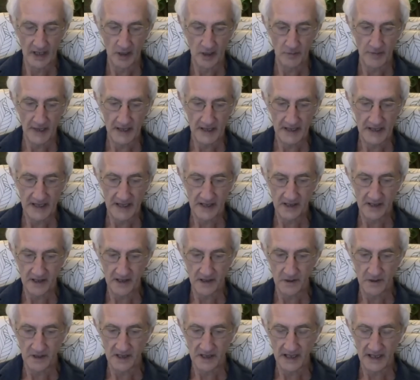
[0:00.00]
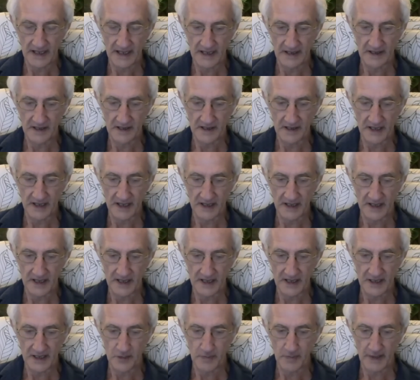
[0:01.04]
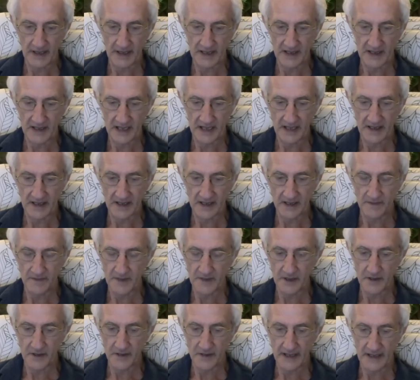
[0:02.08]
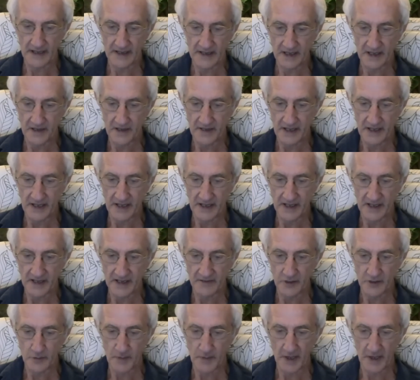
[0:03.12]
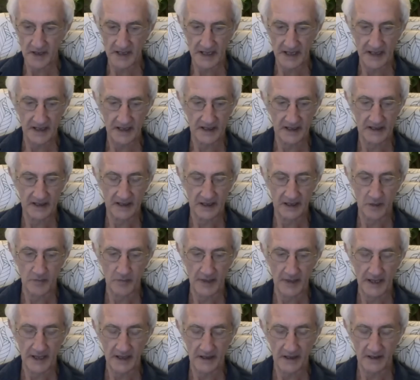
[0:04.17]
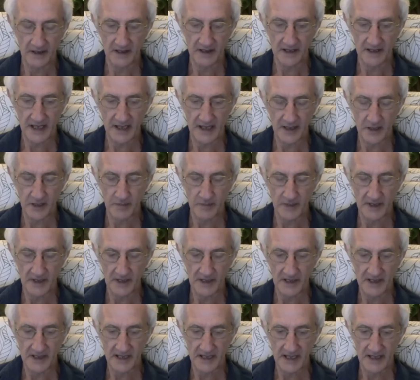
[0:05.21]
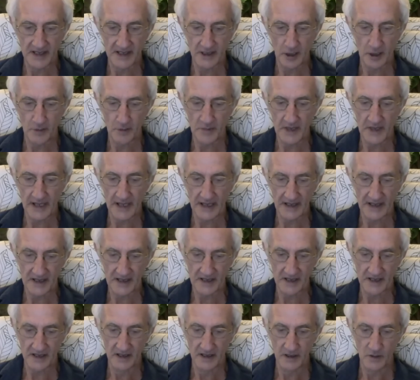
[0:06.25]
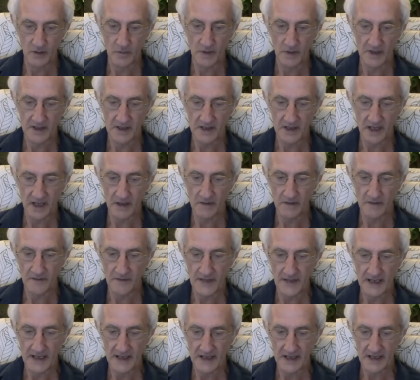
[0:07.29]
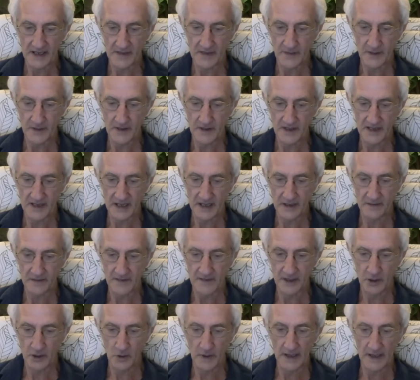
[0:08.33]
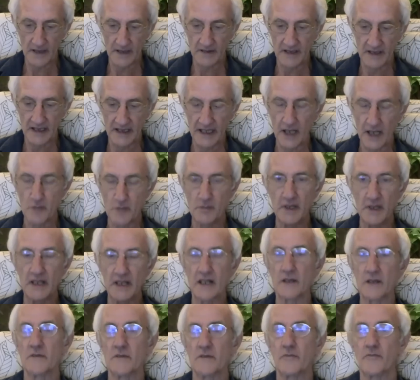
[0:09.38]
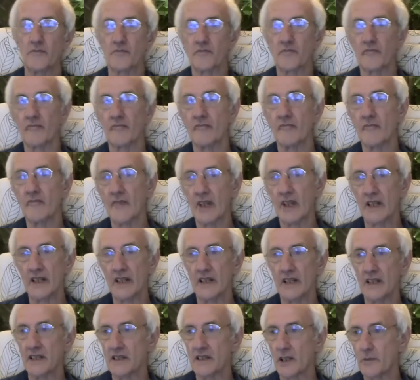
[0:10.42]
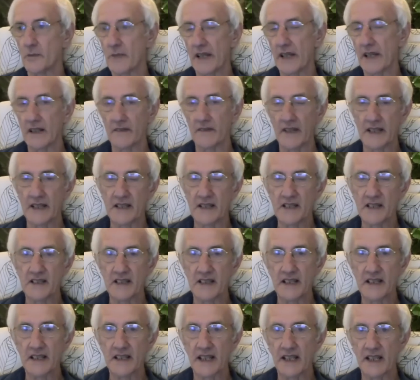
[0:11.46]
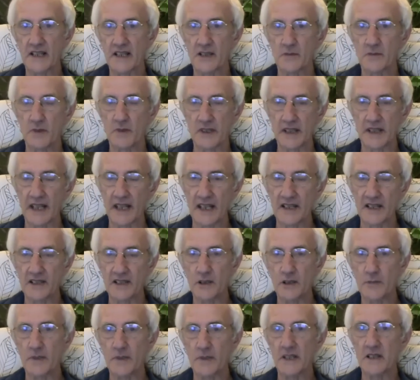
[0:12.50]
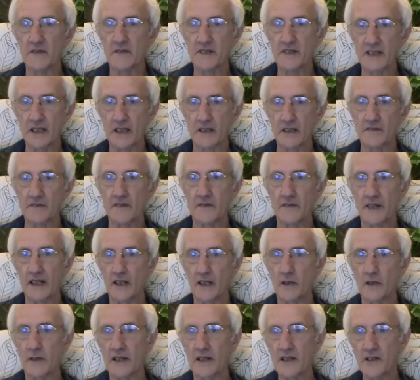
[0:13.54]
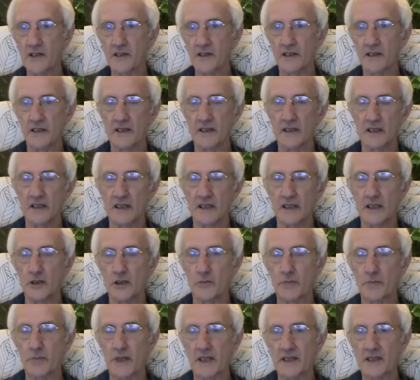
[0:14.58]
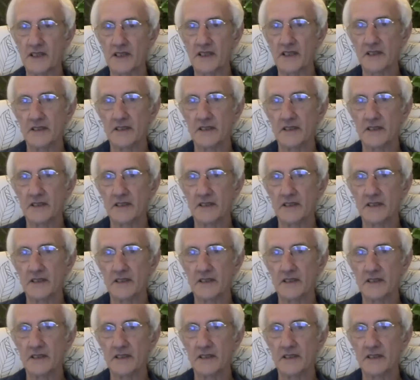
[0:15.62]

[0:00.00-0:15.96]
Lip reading: By these two signs, that is, by a sense of the transitoriness of the body, and by non-attachment to sense objects, one's own fitness for self-inquiry can be known. So Bhagavan is saying, yes, one can do a bit of self-evaluation, but